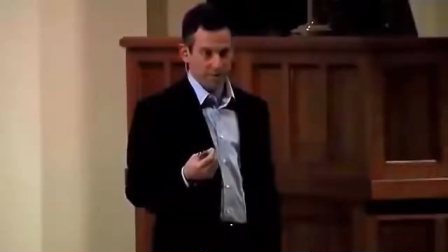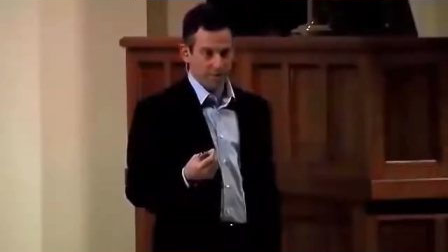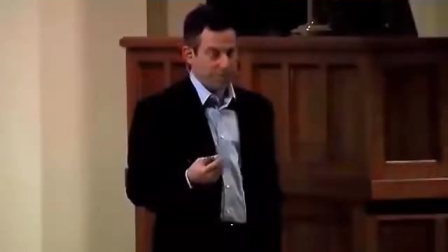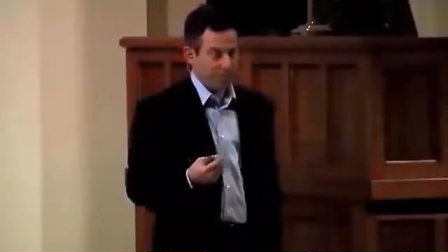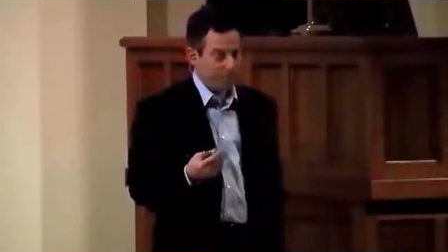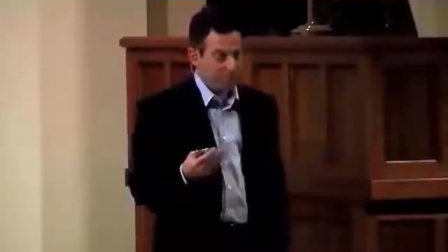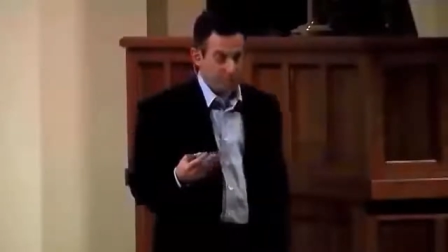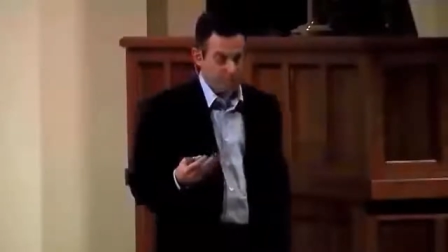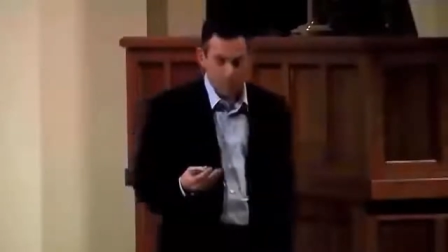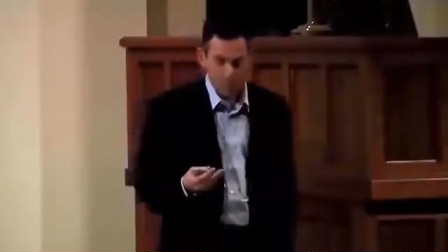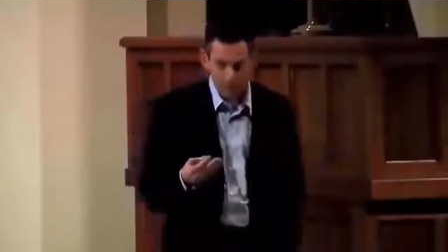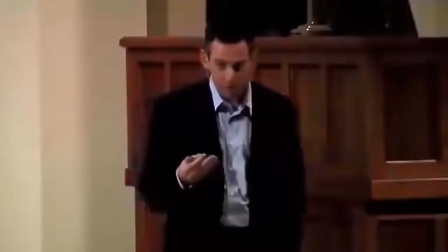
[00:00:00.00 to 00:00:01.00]
is not a
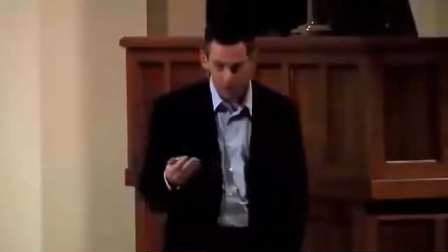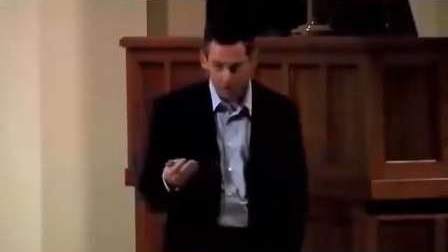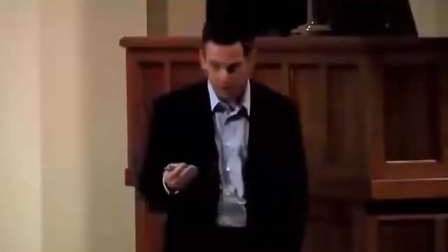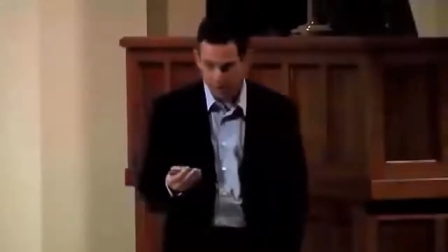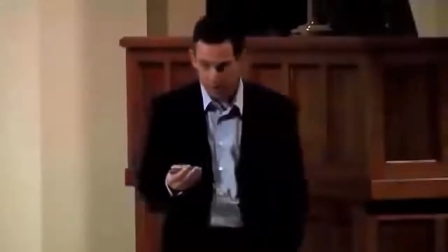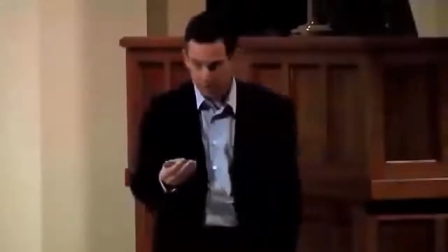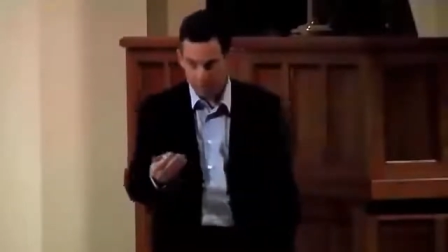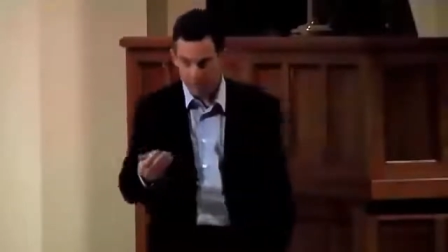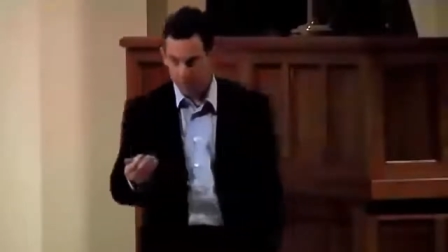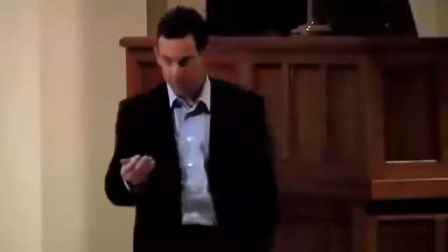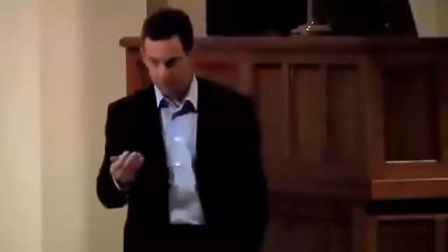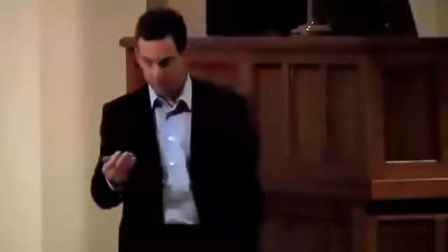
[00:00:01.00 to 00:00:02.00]
way of
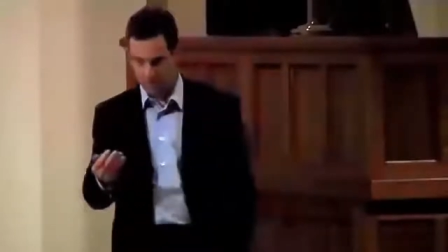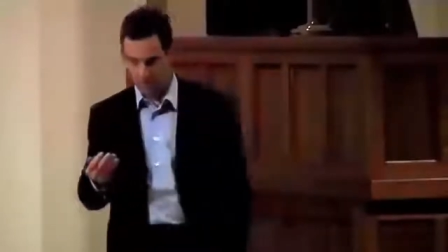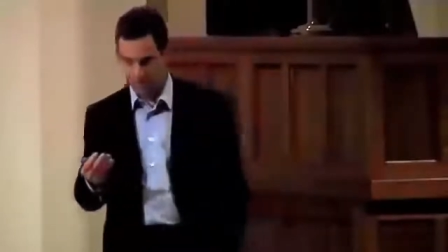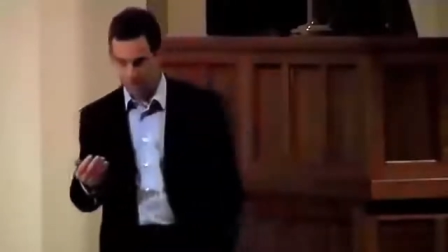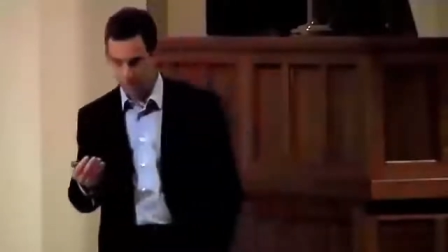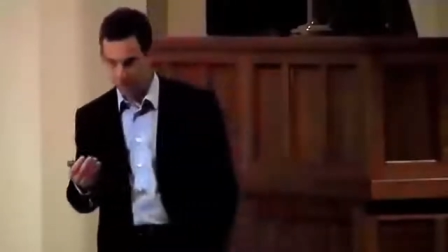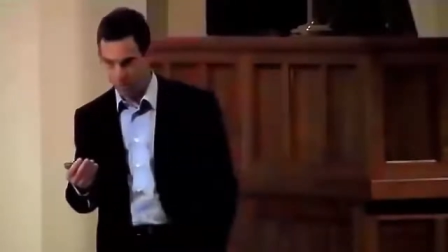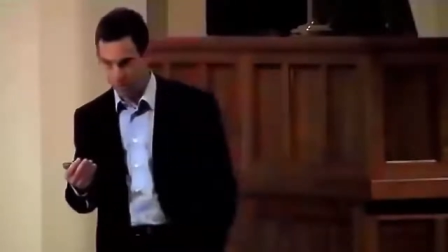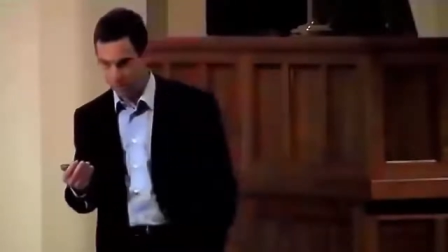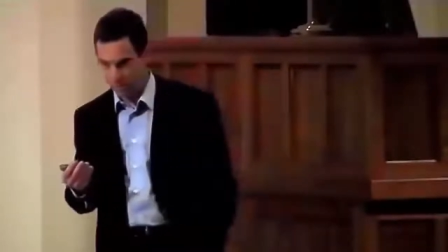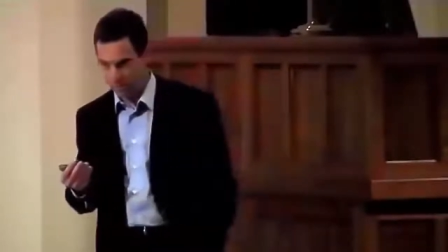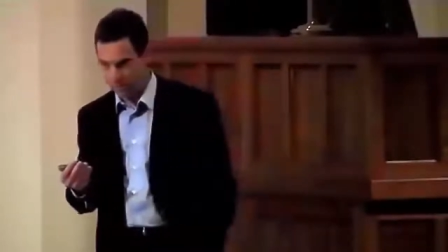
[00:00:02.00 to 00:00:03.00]
maximizing well being